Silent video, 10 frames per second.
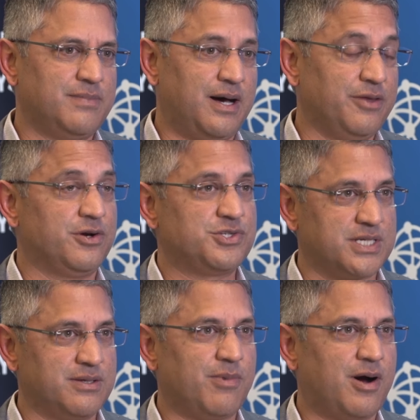others
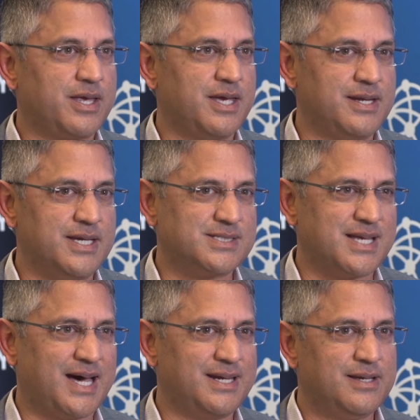in the market is
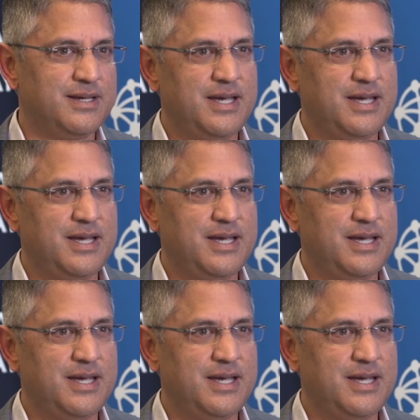that